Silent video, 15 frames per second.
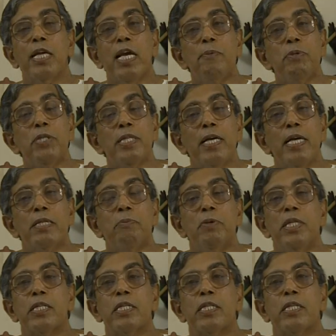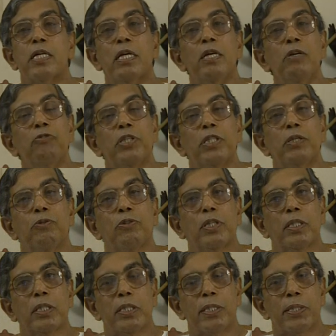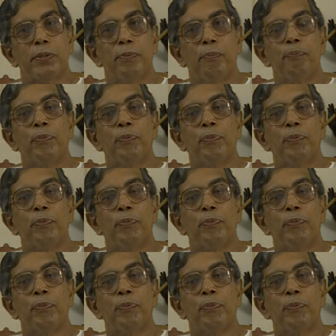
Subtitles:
times it has been a struggle with the words,